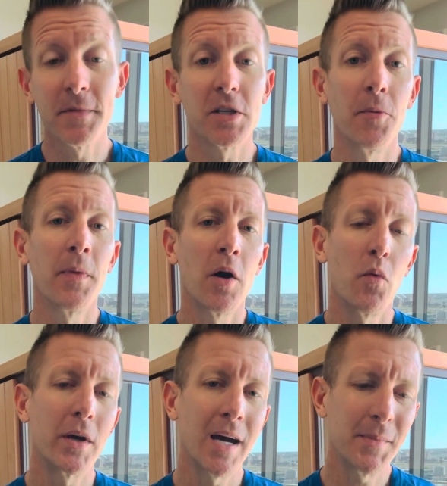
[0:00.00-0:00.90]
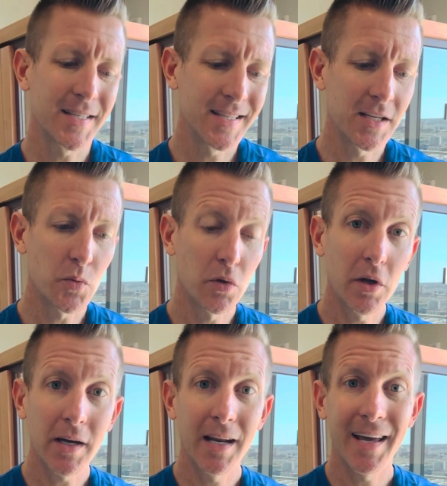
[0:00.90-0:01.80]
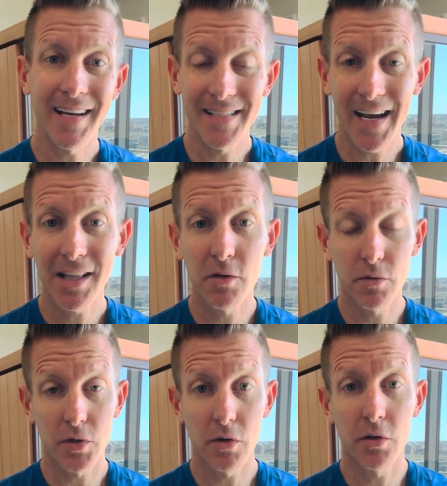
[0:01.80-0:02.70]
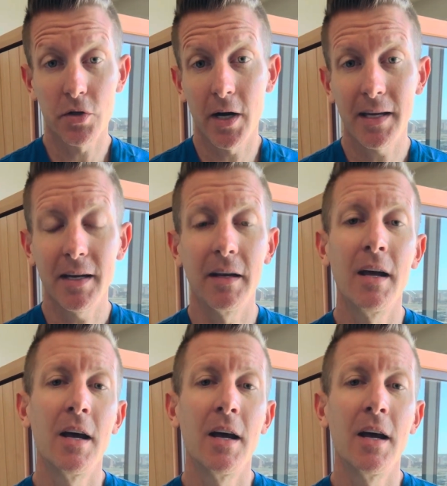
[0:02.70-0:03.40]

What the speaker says: So when we come into this, we're looking at exactly the result you're trying to get.